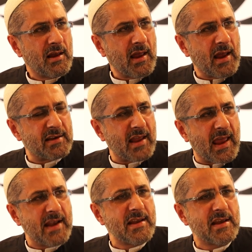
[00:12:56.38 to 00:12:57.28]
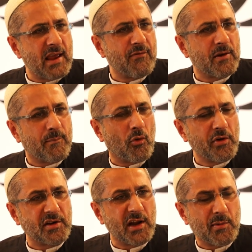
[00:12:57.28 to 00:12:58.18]
at any given
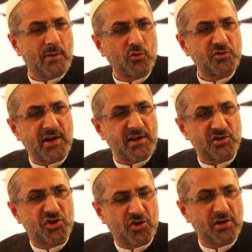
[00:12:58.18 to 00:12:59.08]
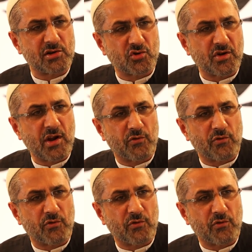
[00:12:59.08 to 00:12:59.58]
point in Imam Hussein's struggles on the day of